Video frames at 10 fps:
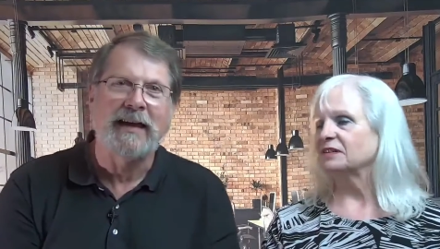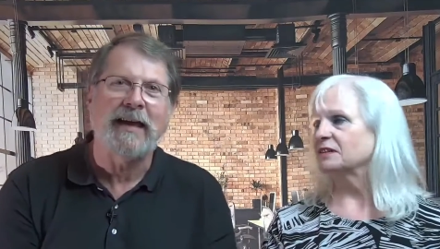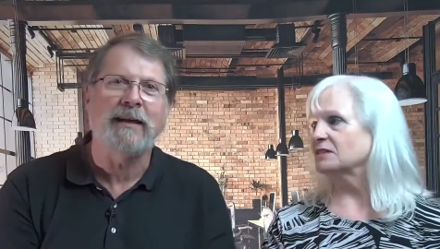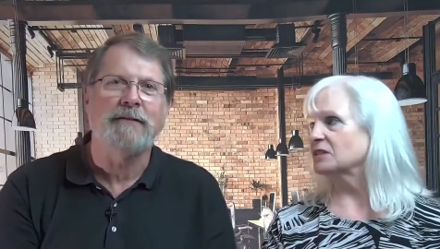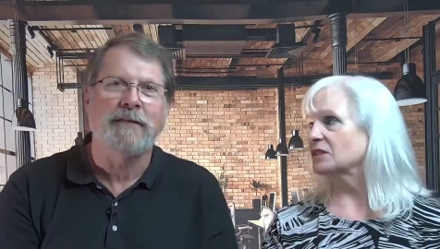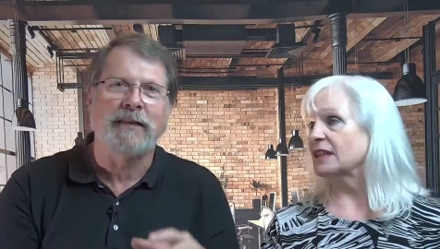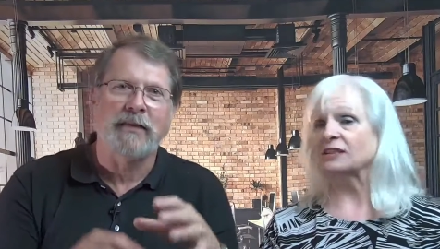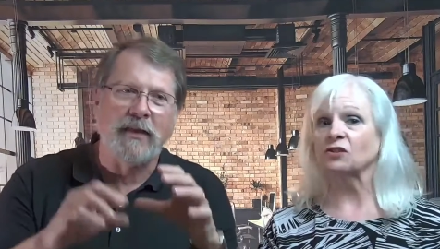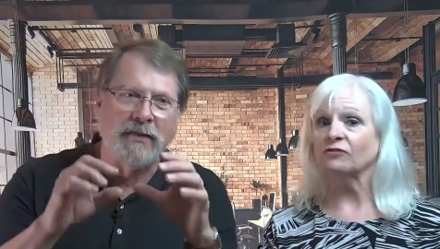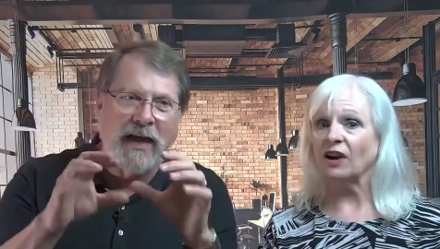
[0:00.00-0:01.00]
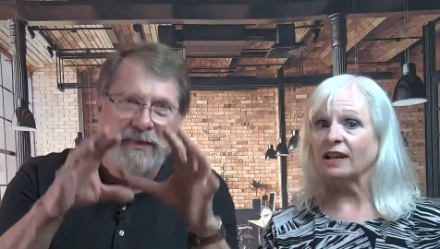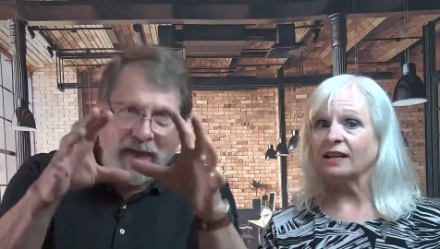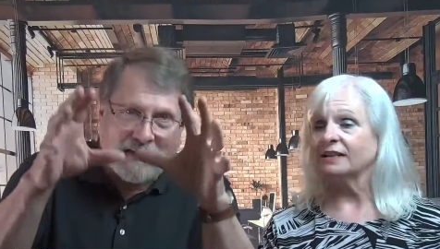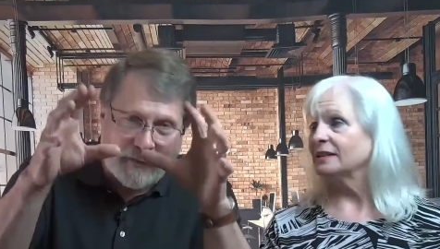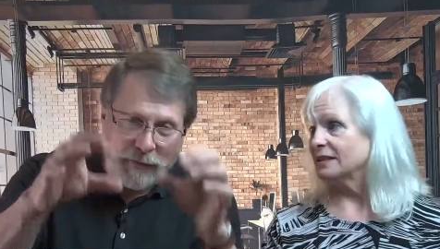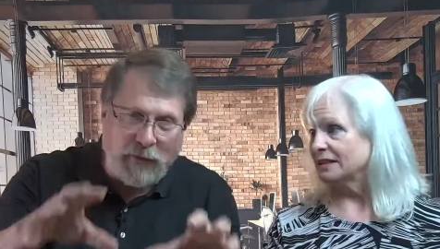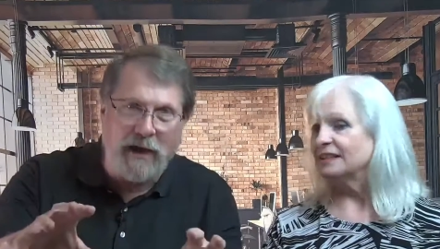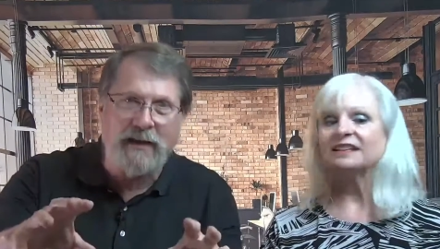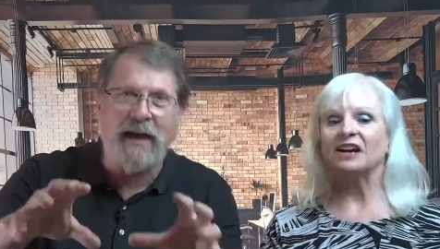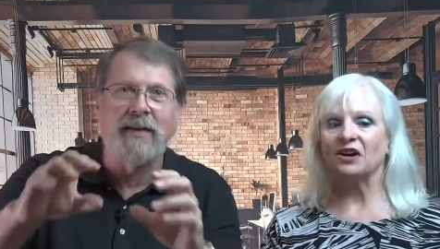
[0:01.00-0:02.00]
Speaker 1: if that's on that, Friday. that's your
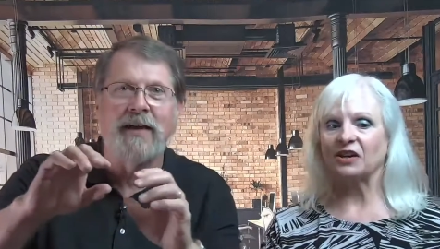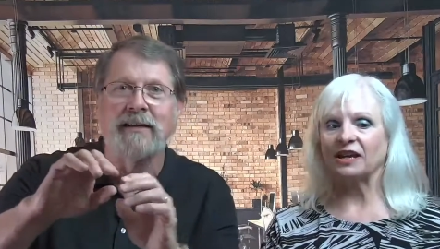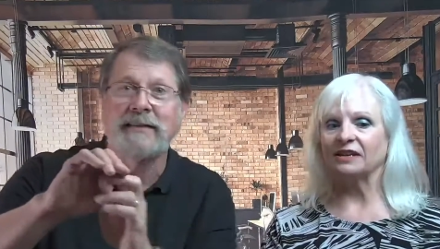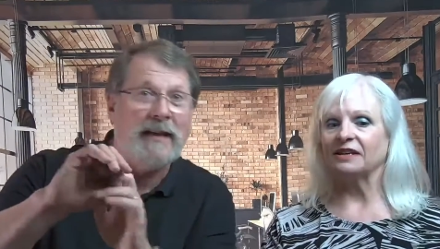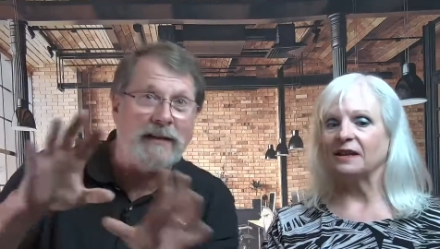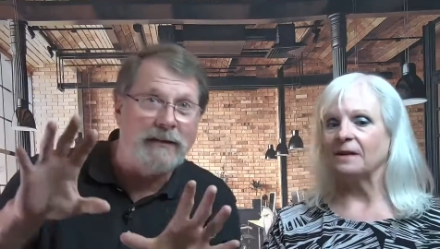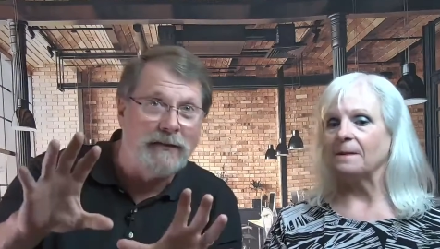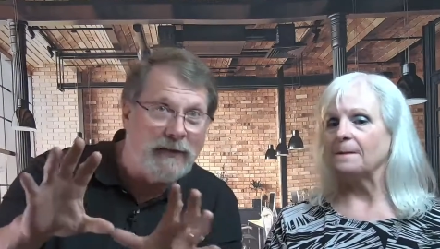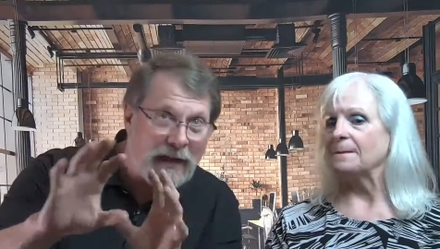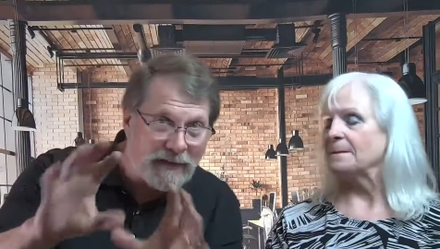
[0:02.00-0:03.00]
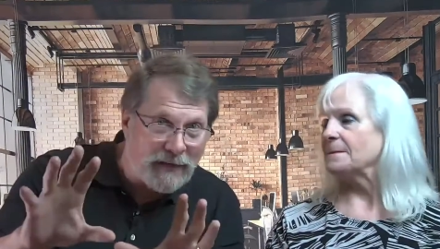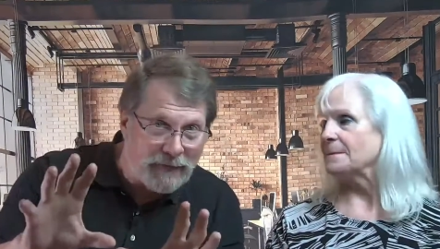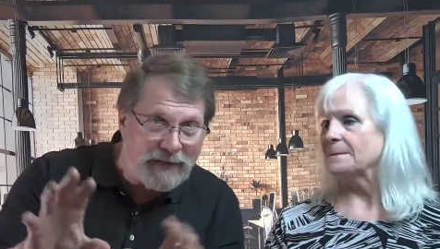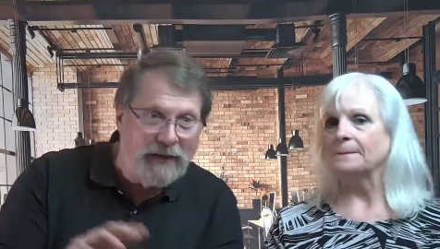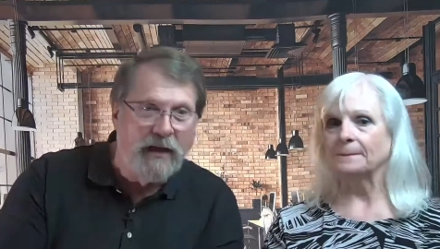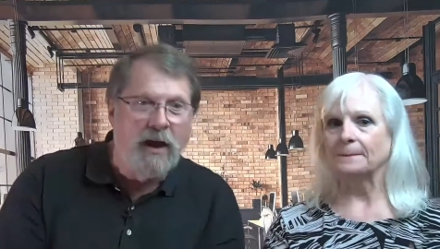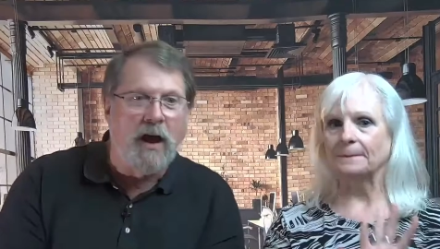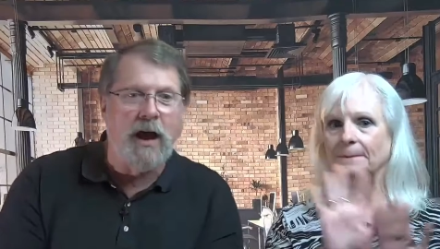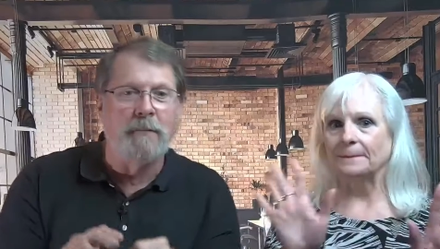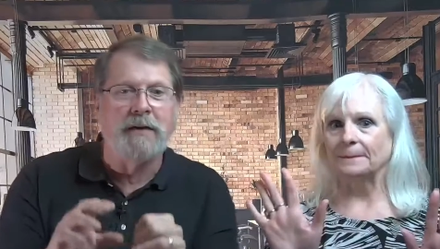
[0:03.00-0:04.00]
Friday, and that's the end of the end of it.
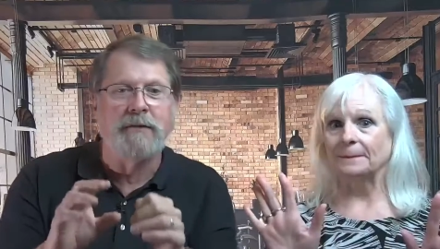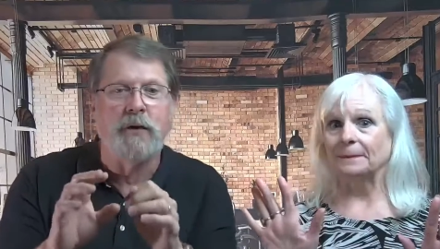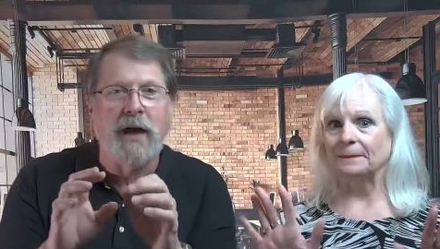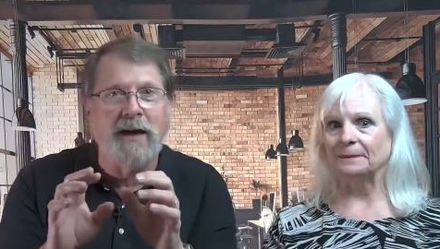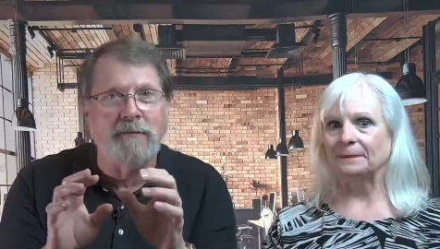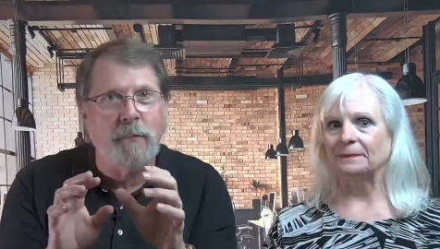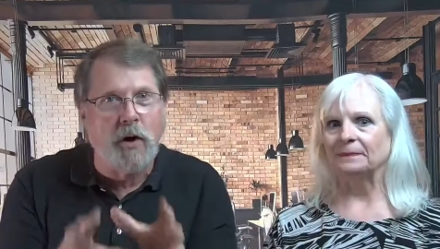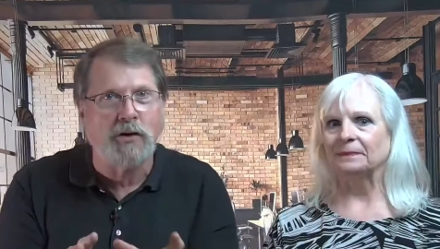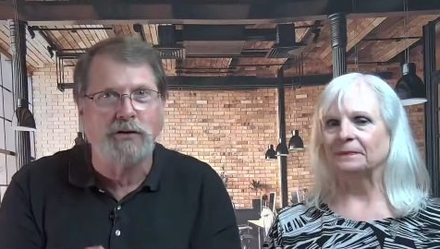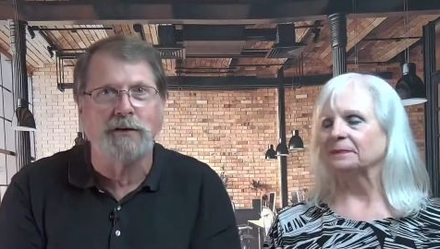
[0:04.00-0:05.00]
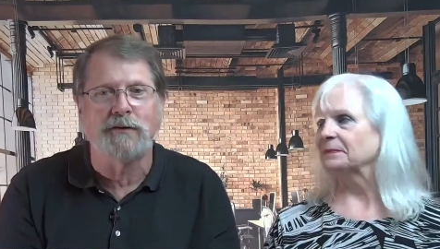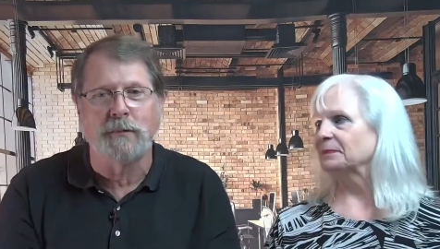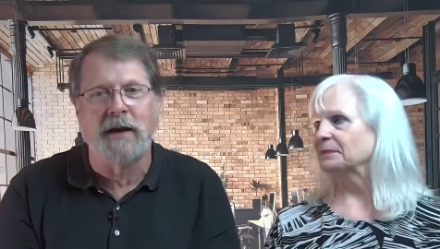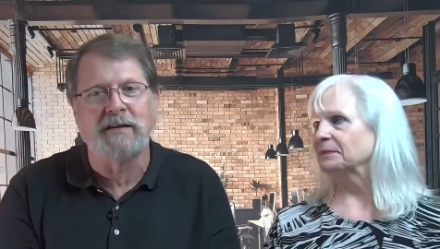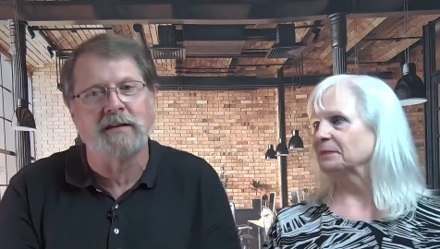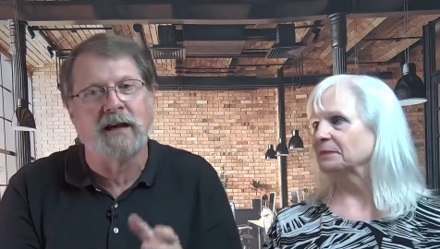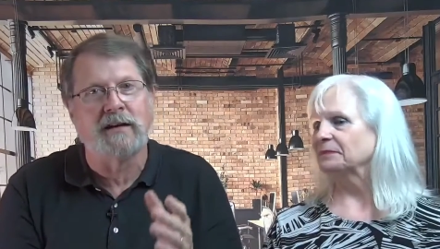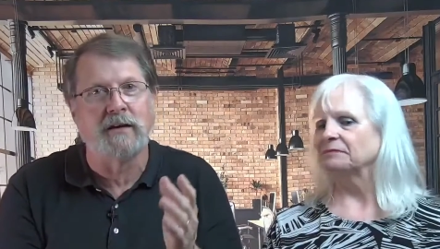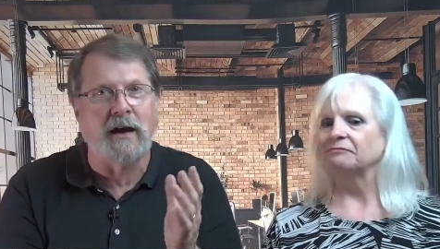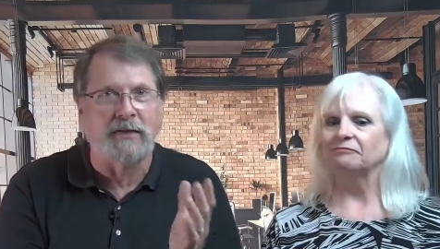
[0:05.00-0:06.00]
Um, if you have partial information, like
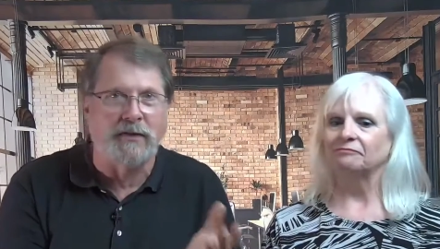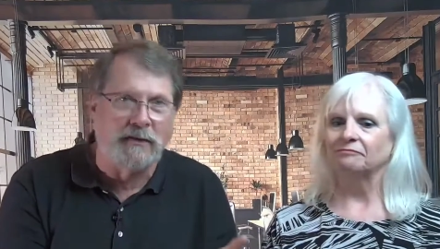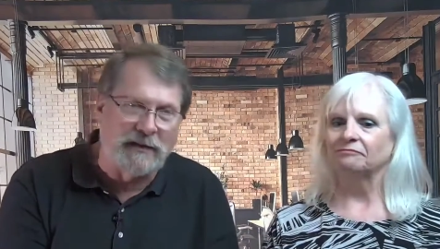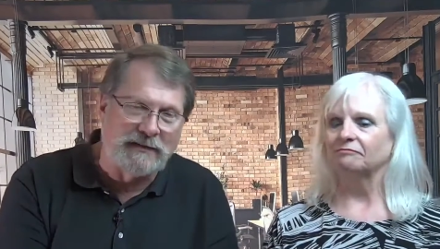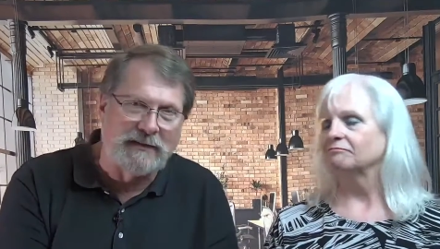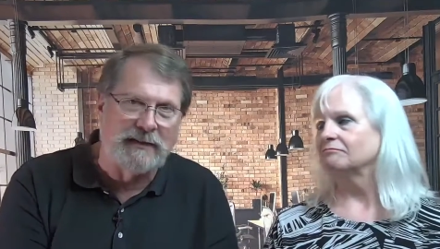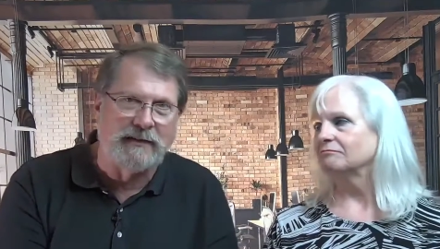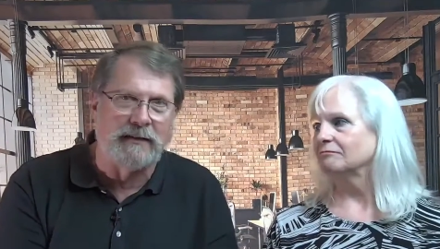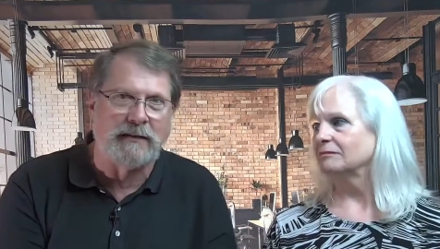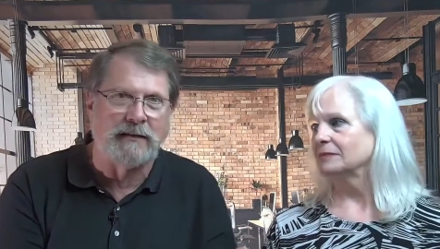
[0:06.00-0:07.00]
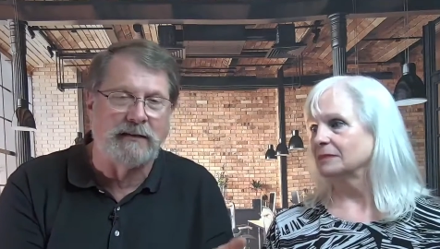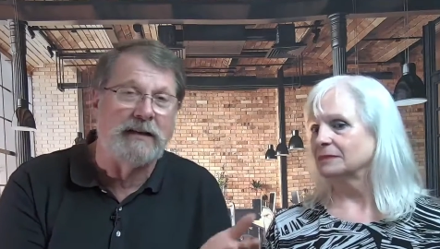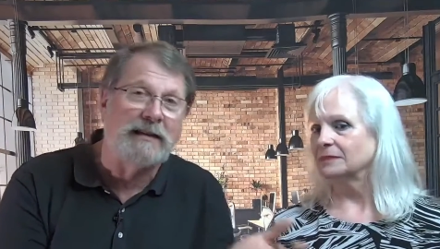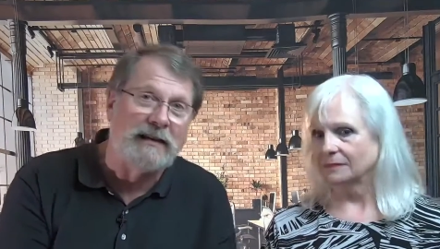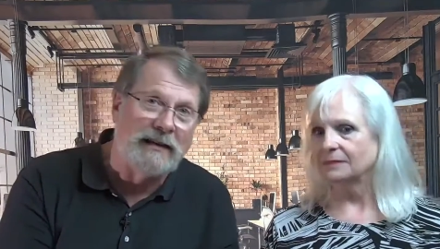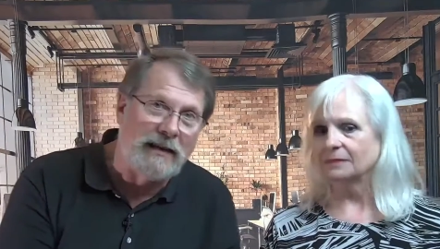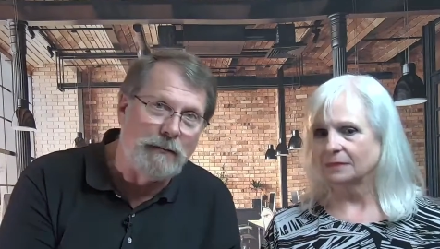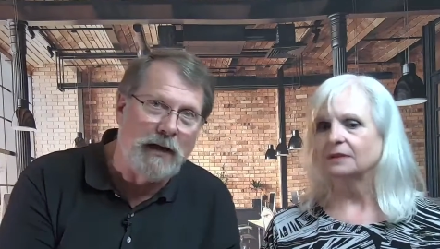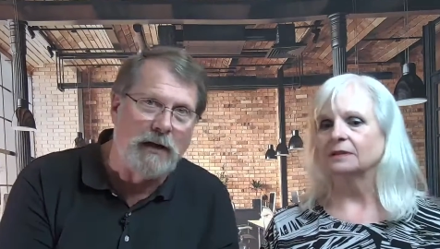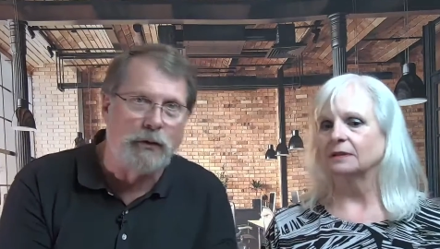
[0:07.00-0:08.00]
you got just the didn't get the
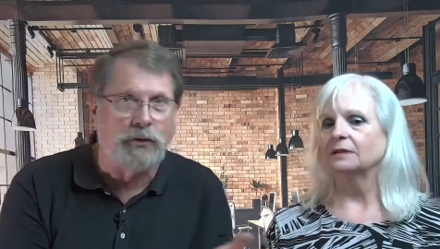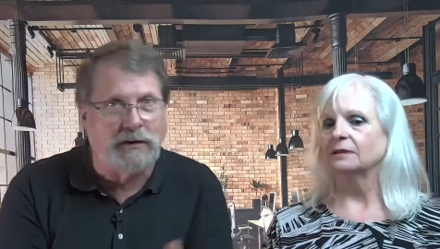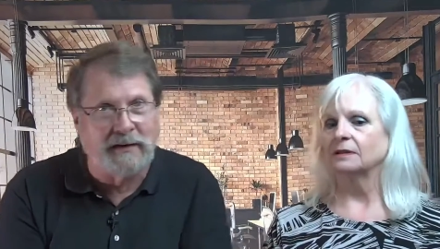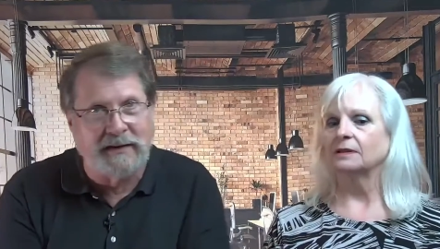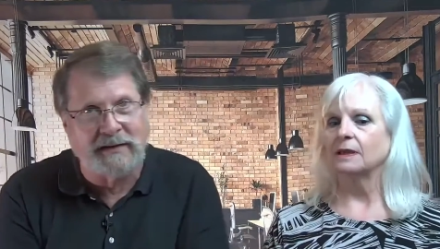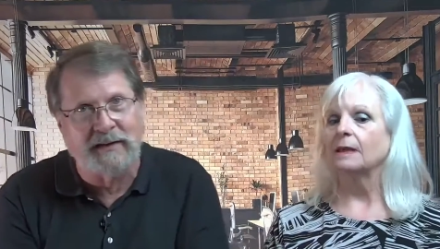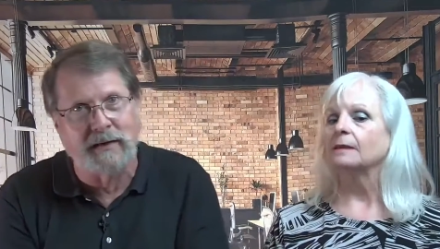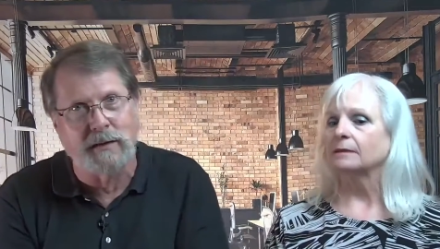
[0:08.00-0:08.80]
email, or you did get the